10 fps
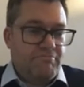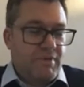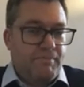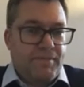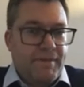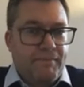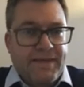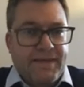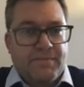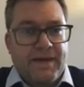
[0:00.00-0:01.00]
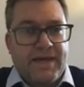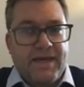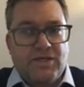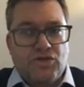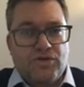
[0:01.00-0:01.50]
B2B,
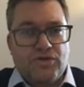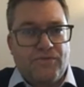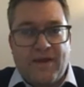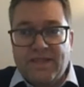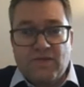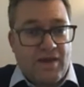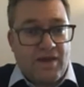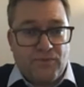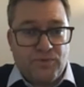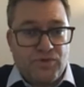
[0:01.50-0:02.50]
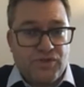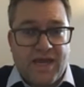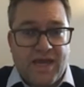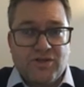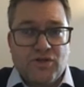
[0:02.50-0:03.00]
it's just finding the right influencers
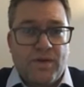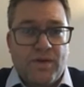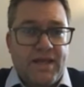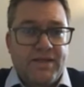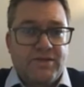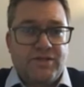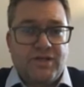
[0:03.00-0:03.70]
again. So whether that's